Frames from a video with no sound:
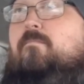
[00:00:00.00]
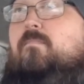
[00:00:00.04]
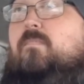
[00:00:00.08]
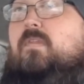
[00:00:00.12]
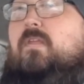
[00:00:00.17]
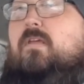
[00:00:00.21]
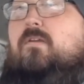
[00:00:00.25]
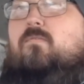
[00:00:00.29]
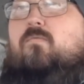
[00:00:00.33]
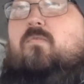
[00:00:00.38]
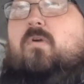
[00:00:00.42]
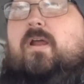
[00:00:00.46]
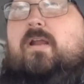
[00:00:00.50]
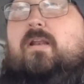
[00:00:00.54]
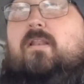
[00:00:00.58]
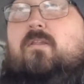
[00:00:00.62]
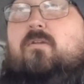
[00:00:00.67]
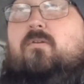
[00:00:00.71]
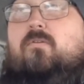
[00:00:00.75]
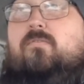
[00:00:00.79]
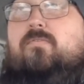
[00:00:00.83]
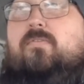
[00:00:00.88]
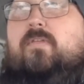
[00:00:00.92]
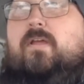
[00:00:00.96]
then write a
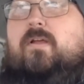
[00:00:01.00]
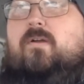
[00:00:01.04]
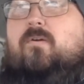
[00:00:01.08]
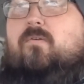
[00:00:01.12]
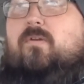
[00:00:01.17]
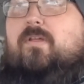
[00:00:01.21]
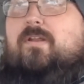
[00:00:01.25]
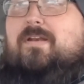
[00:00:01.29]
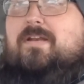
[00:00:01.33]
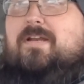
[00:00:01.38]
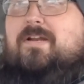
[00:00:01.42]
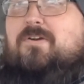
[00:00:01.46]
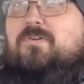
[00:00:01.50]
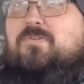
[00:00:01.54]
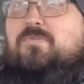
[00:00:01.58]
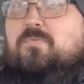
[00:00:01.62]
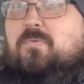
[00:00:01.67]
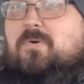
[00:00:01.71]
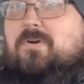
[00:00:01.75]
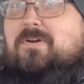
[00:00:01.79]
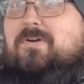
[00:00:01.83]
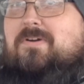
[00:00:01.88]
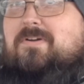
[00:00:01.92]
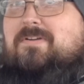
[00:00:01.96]
little thing on it. And here's
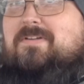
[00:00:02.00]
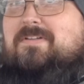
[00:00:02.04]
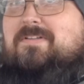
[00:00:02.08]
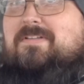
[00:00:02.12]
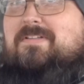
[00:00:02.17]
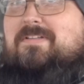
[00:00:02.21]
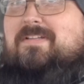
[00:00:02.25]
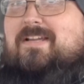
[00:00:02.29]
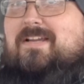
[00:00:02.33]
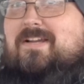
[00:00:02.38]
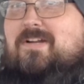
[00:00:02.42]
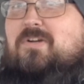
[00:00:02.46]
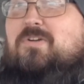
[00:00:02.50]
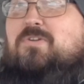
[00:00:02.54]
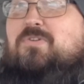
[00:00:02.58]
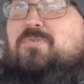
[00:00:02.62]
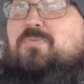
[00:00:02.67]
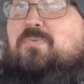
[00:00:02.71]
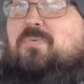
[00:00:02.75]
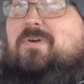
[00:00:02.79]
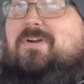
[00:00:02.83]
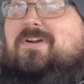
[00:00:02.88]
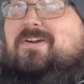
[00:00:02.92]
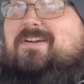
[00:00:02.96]
where
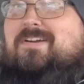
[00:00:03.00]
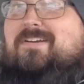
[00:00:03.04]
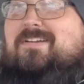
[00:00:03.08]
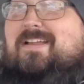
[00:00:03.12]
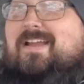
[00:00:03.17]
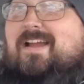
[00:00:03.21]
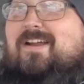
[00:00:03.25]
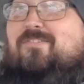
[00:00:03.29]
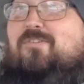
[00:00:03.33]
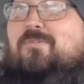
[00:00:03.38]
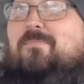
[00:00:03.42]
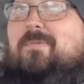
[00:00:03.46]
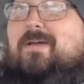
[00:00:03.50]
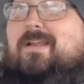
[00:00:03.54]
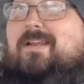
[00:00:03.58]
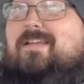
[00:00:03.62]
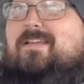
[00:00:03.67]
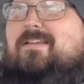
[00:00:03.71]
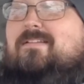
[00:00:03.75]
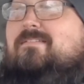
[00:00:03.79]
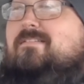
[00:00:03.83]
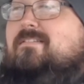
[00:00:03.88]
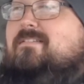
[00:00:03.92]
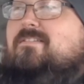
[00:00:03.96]

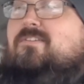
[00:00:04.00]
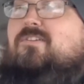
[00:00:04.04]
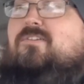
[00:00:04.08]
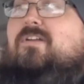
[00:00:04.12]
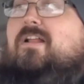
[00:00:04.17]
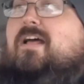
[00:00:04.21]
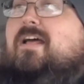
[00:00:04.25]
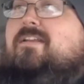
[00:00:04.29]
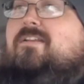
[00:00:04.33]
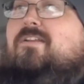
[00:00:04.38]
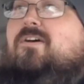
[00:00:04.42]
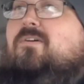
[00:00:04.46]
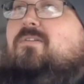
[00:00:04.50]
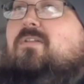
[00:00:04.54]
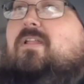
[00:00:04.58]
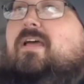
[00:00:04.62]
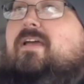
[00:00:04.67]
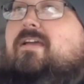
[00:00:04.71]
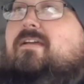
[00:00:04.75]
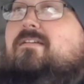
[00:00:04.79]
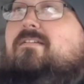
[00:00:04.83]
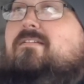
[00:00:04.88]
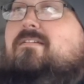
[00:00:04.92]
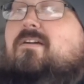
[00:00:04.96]
everybody, dude, I know
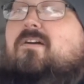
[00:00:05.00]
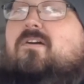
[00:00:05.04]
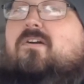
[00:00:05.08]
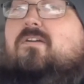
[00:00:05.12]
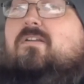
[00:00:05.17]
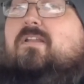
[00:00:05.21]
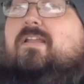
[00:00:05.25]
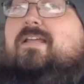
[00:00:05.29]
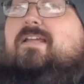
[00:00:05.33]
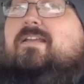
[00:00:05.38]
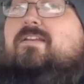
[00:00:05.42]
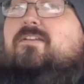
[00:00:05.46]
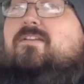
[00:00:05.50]
like hardly